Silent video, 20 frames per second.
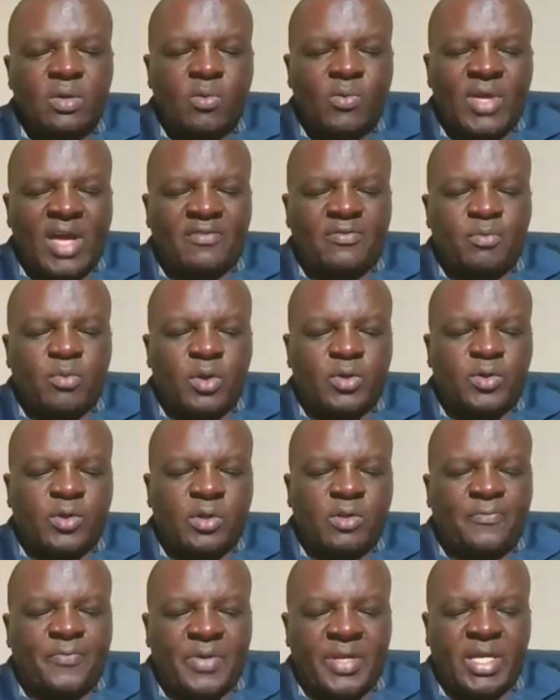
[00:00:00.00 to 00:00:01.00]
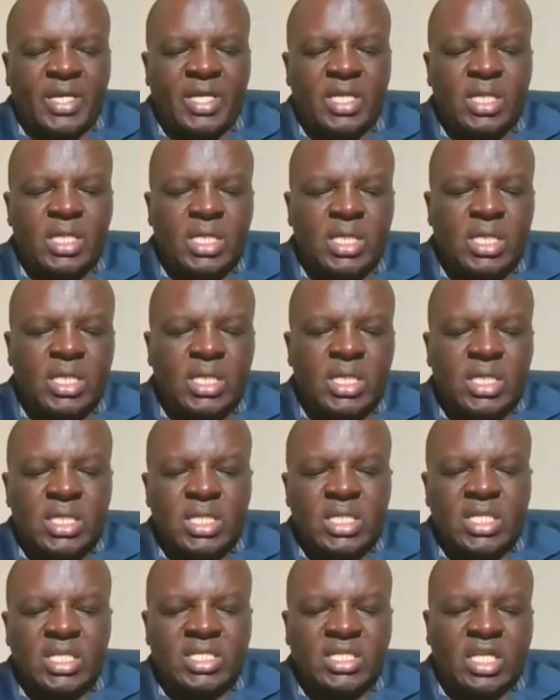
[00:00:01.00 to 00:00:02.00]
we have module 3,
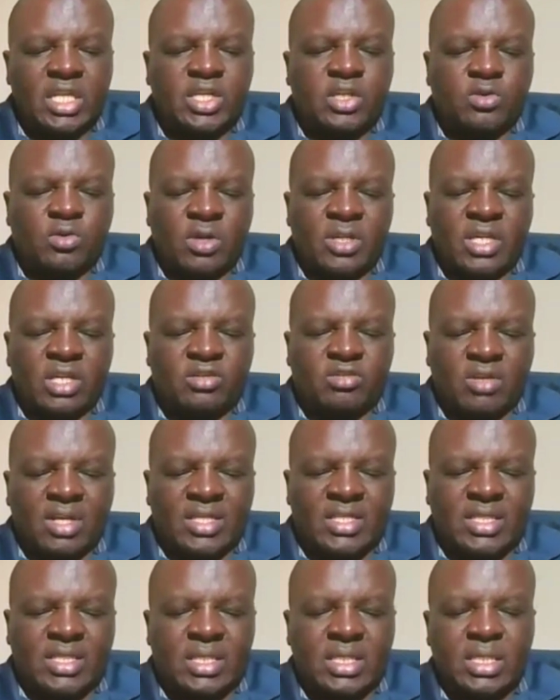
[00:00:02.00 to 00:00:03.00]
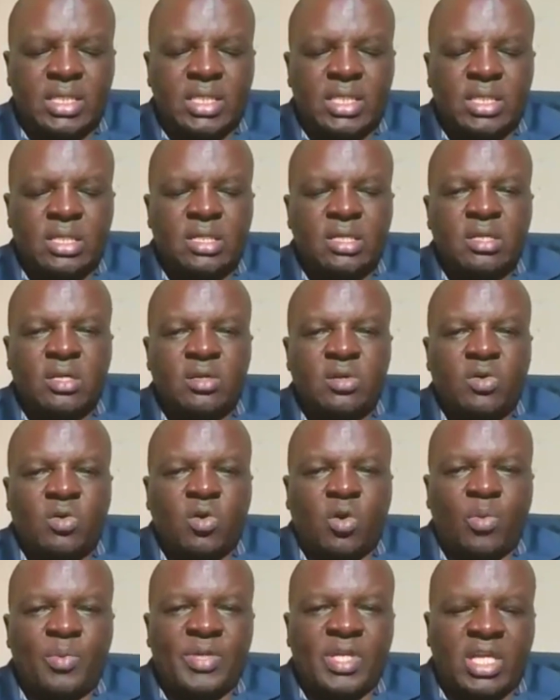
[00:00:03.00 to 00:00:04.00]
digital literacy,
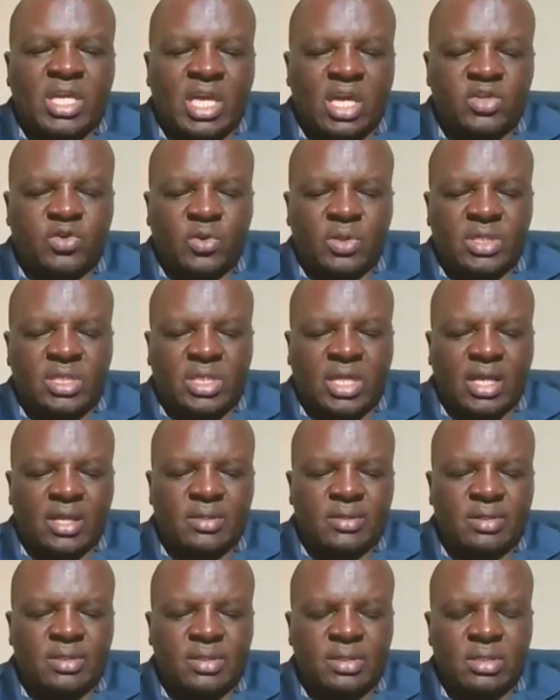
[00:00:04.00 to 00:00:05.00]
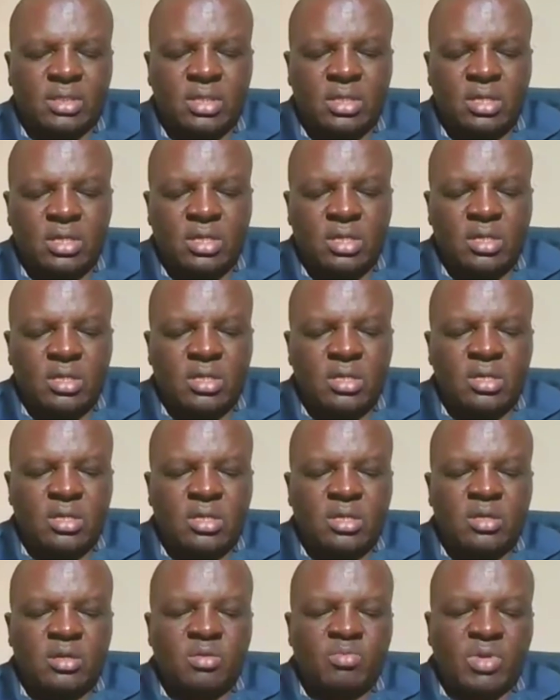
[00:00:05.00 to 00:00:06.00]
communication skills,
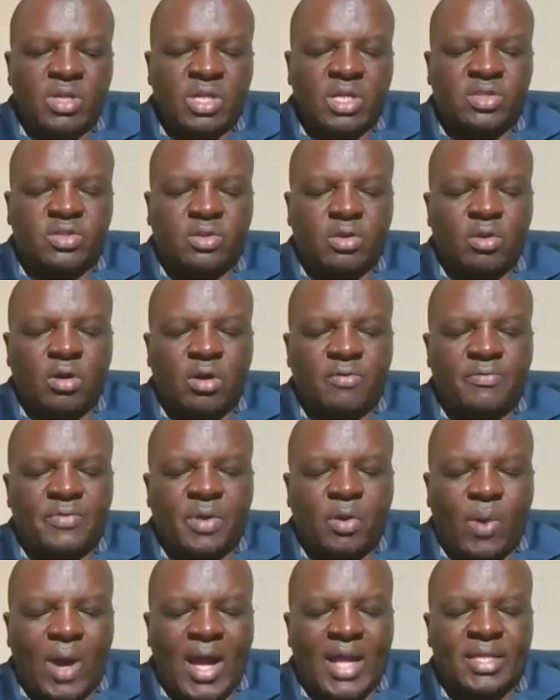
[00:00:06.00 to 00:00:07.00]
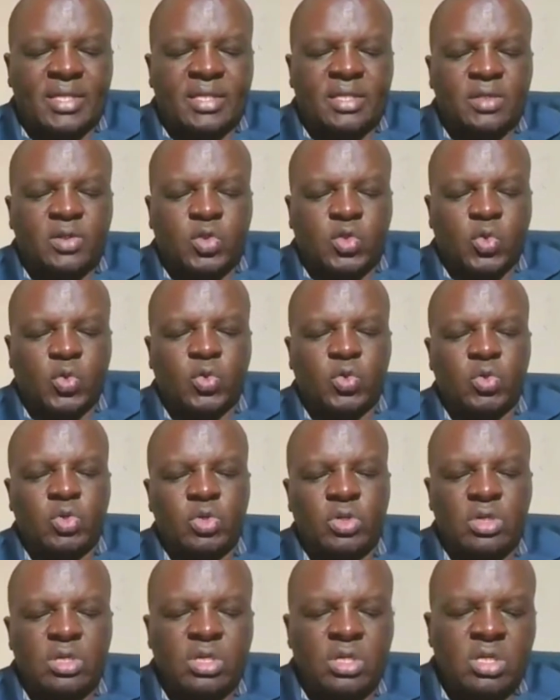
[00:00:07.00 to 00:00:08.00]
ministry of the word. 2,
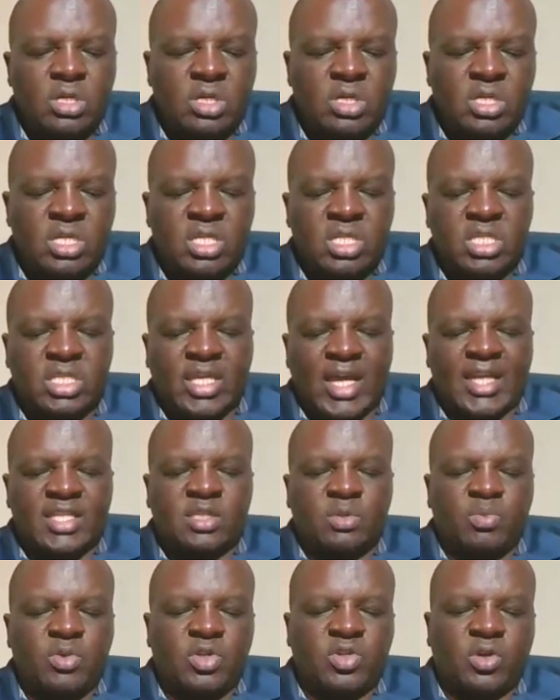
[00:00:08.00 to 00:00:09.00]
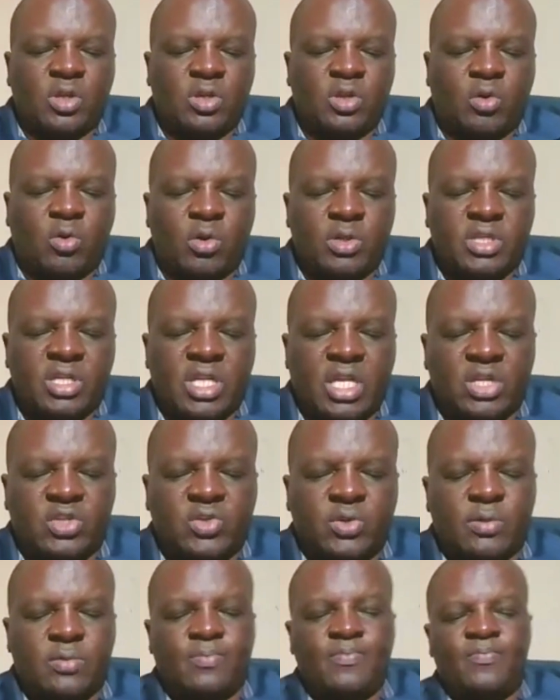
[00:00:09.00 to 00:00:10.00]
church mission
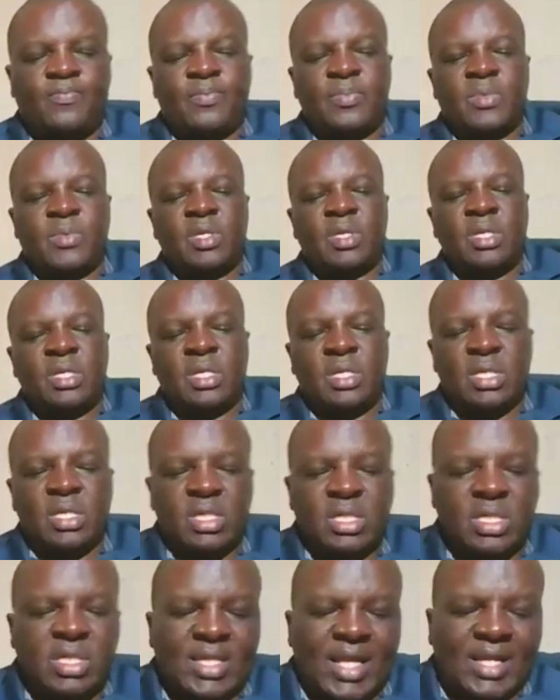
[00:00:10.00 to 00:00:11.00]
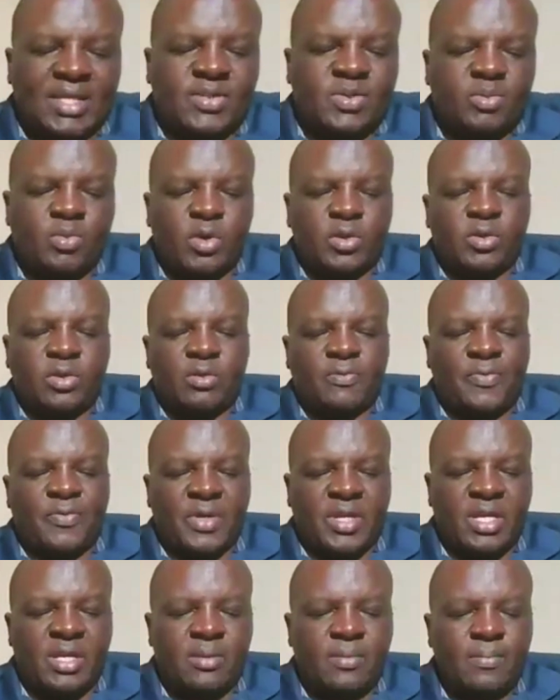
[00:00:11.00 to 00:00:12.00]
coordination. That's module
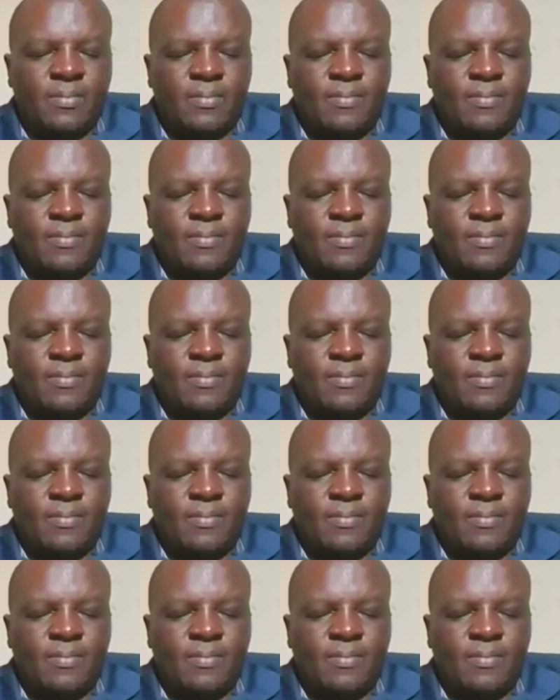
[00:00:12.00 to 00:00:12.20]
3.